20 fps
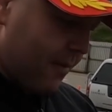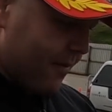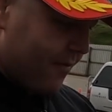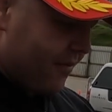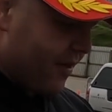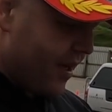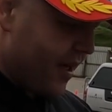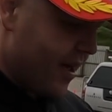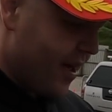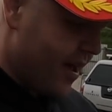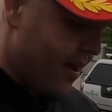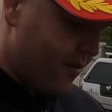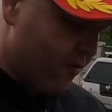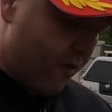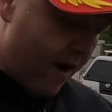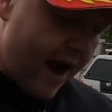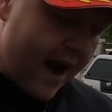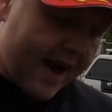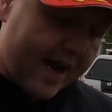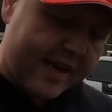of the
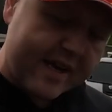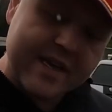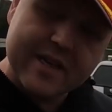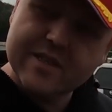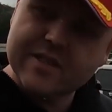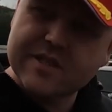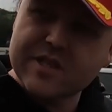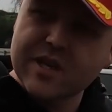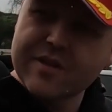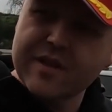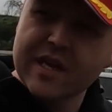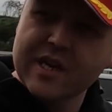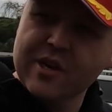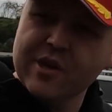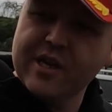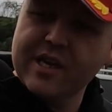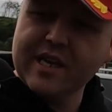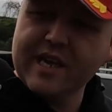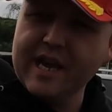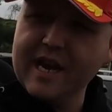rack, so then you
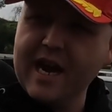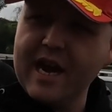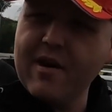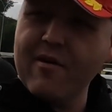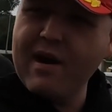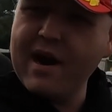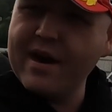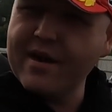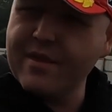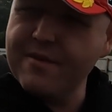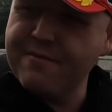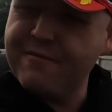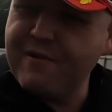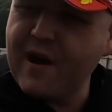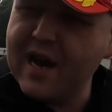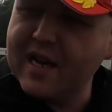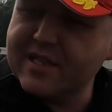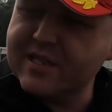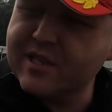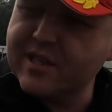can get air out of them
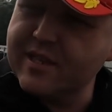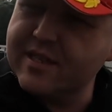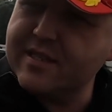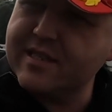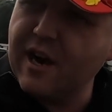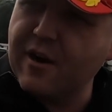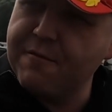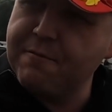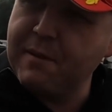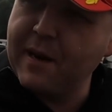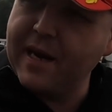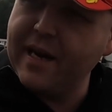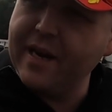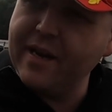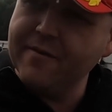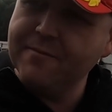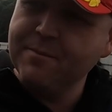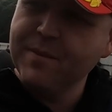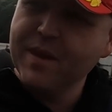faster. They're self-bleeding.